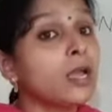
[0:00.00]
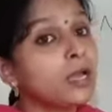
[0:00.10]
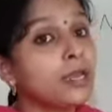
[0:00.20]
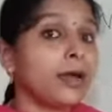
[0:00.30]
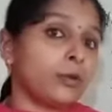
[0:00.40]

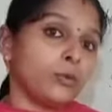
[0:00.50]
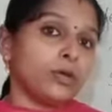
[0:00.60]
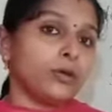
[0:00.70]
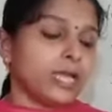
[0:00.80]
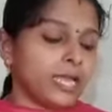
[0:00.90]
ground.
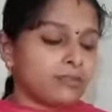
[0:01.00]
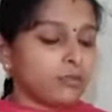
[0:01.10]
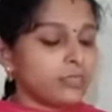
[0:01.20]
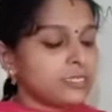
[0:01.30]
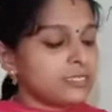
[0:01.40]
Okay,
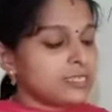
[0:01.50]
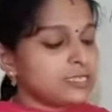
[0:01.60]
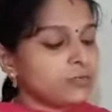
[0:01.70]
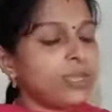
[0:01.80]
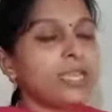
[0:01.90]
so this
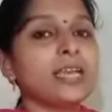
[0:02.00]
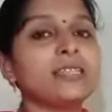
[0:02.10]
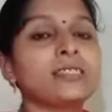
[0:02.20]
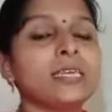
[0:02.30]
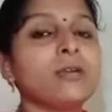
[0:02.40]
nest we can
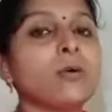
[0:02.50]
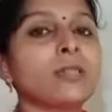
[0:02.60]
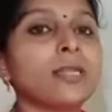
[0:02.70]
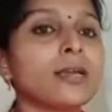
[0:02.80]
see on the